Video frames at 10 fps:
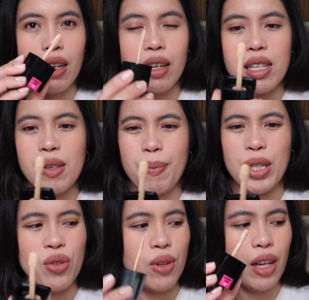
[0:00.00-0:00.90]

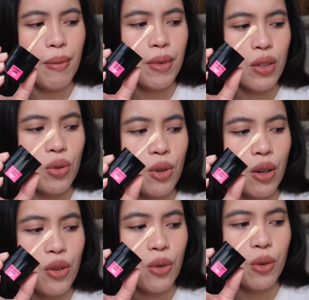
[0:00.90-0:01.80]
spatula, I'm not sure how
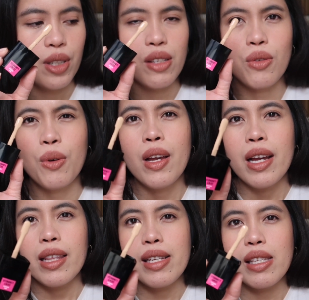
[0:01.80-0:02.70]
you call this, so
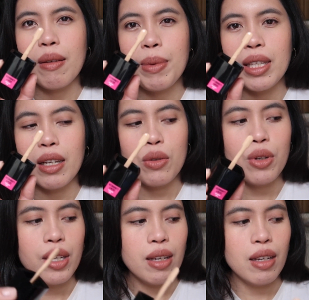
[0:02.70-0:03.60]
this is a bit
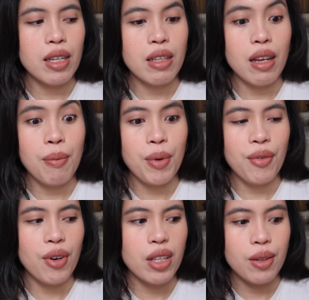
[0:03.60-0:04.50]
annoying. I
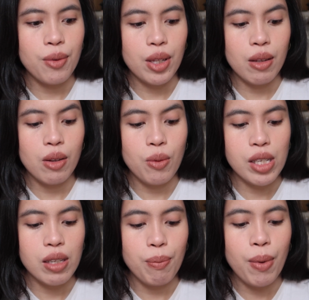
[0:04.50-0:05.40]
prefer it if it
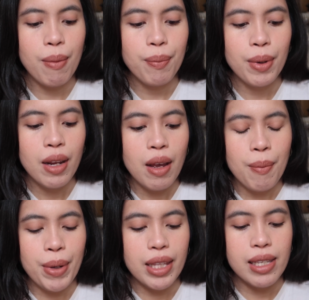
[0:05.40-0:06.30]
was a pump,
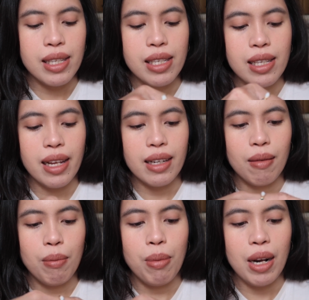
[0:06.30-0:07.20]
but this is like a
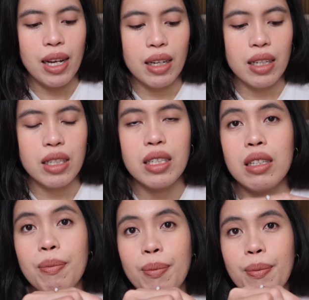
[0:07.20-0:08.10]
black
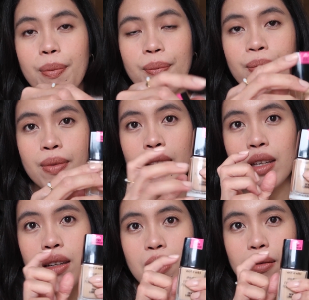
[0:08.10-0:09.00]

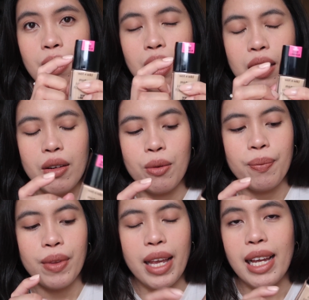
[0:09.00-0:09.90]
no,
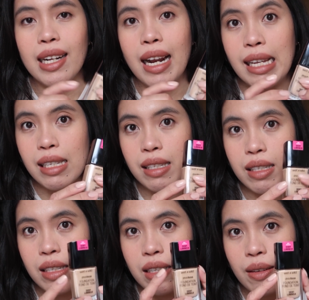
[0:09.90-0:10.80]
a
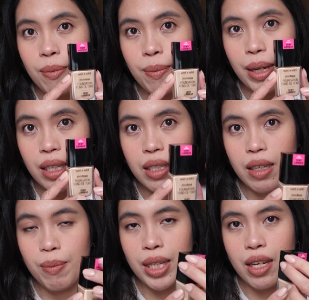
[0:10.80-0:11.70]
glass packaging,
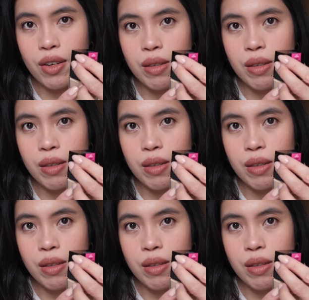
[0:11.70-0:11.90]
but here is